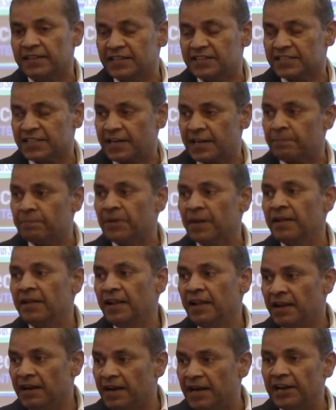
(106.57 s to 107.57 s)
the script.
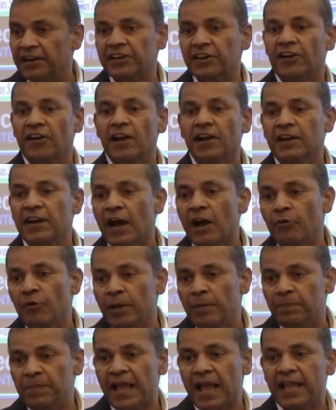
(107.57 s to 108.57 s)
Later on, now
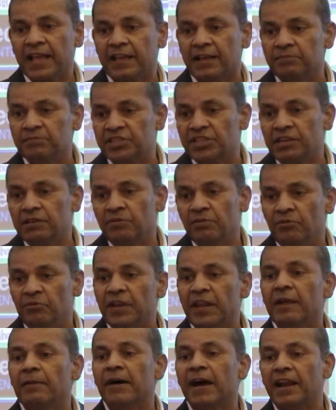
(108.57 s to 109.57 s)
API comes in,
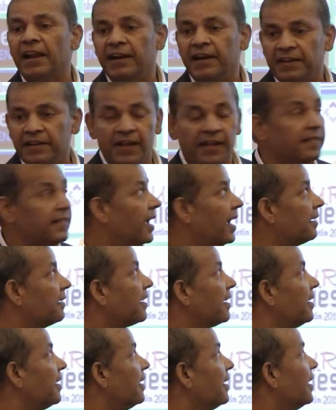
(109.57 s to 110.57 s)
we have already done
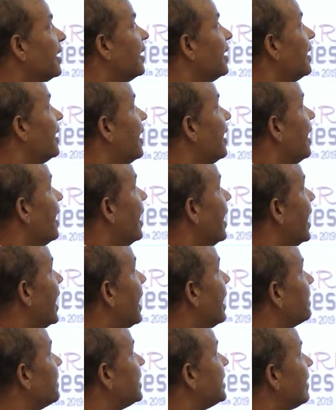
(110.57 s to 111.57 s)

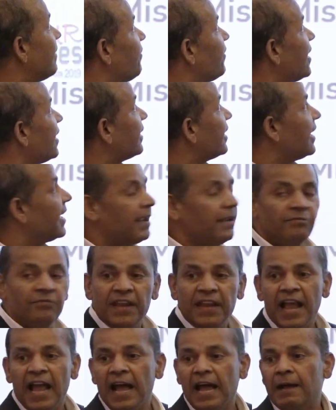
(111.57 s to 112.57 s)
that. Definitely,
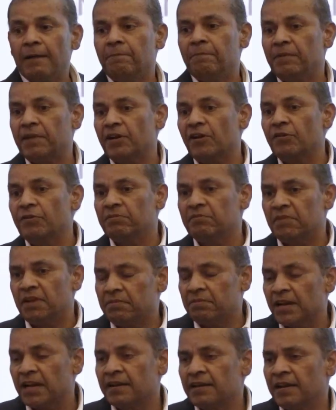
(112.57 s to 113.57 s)
we have around
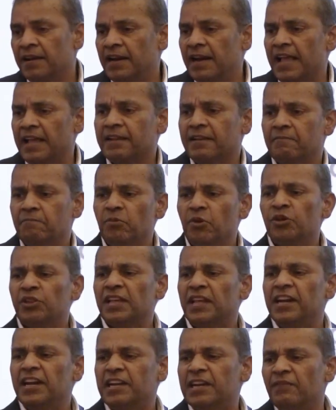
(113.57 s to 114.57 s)
more
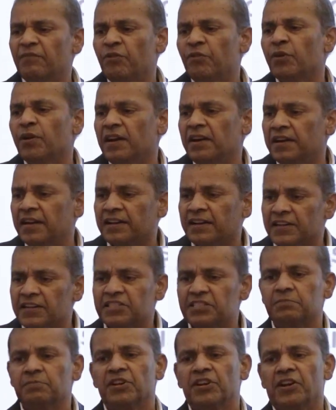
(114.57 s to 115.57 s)
than 8,400
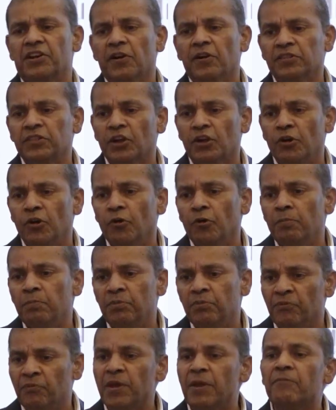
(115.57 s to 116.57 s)
customers around the globe.
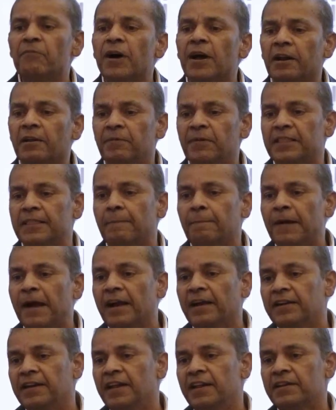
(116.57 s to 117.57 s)
We work with the
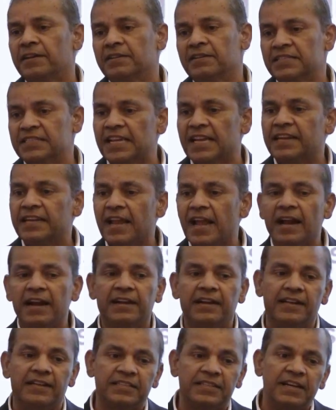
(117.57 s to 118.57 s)
partner.
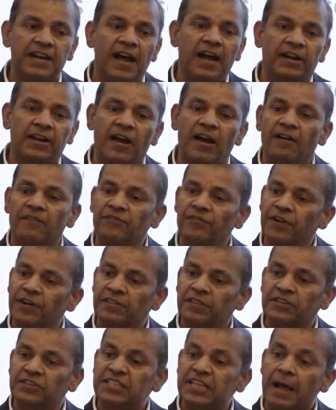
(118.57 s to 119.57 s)
Seceon does not offer
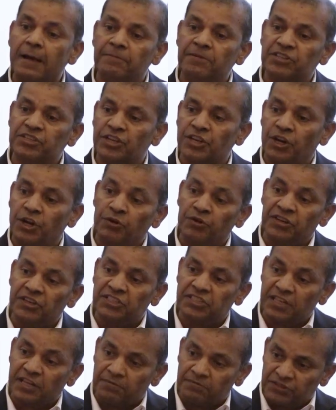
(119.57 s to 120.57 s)
the cybersecurity
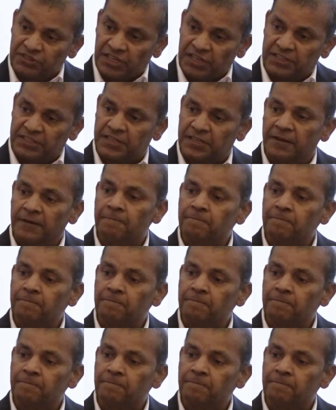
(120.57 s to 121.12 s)
services.